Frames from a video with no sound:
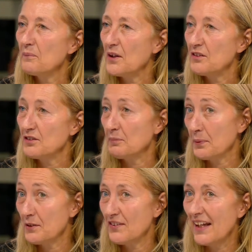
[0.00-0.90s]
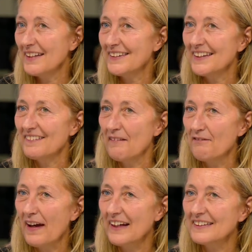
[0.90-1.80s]
is presenting the
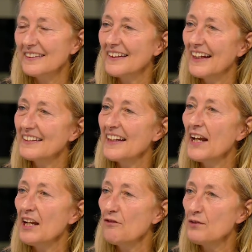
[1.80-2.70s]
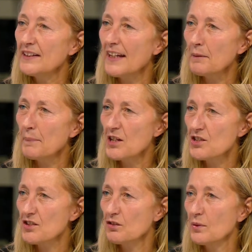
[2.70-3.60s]
fact that if we take
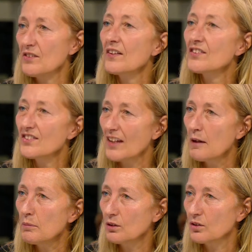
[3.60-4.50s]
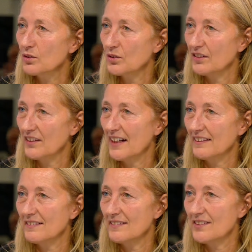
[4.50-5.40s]
patients with stable coronary
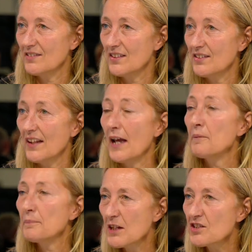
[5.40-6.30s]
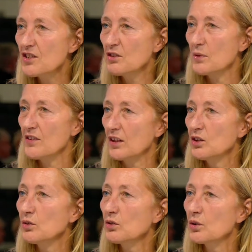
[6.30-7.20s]
artery disease and patients with
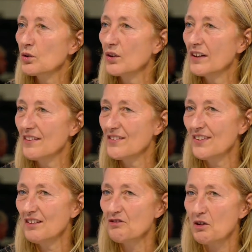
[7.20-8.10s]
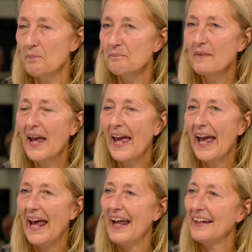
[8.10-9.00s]
acute coronary syndrome,
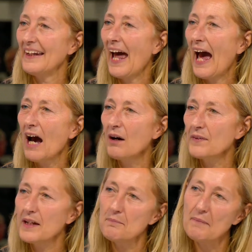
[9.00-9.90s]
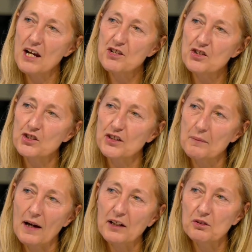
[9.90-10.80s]
and how they measure the
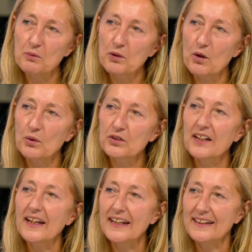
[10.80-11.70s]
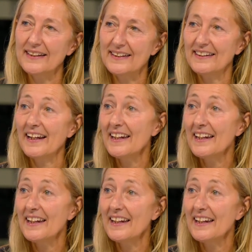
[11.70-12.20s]
microbiota in the